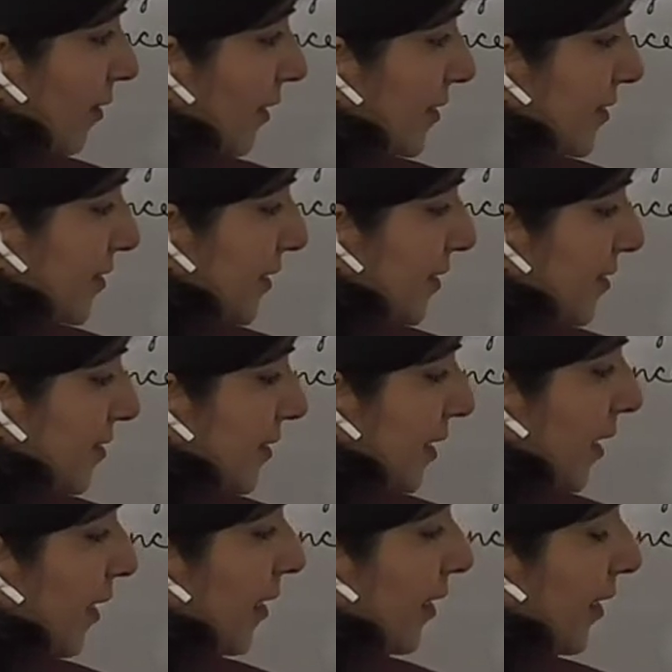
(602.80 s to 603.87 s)
distance
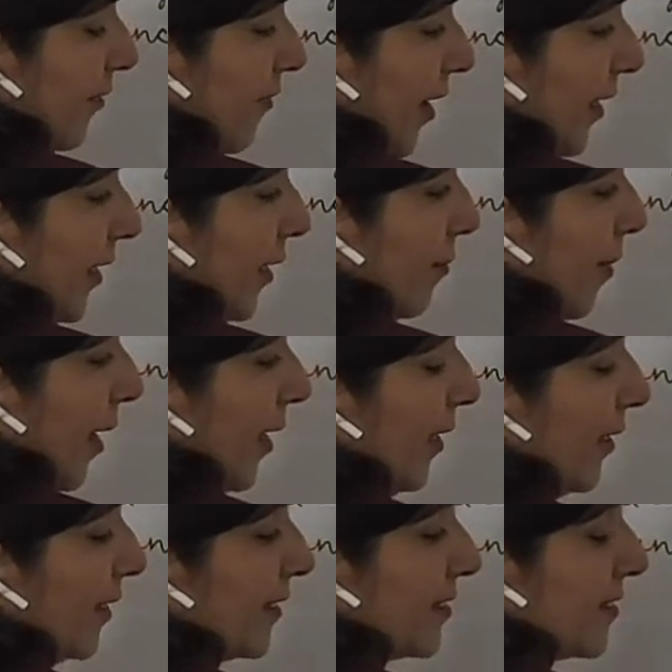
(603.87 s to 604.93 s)
divided by
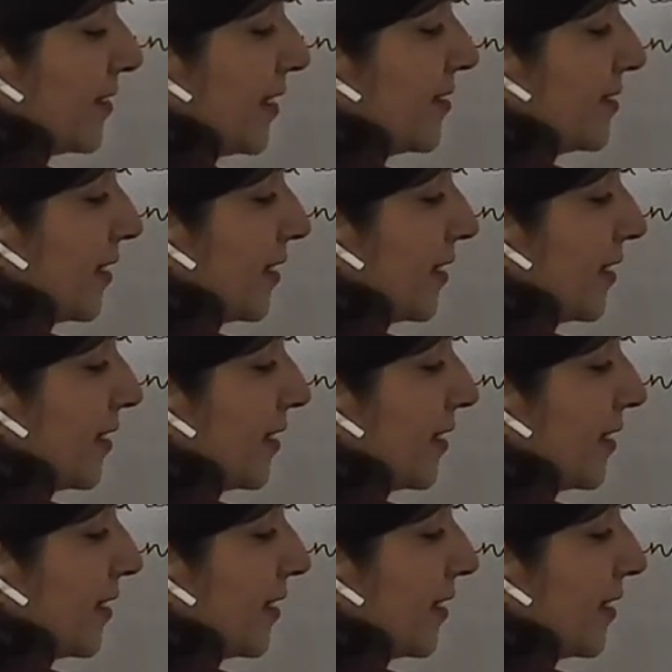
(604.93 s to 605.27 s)
distance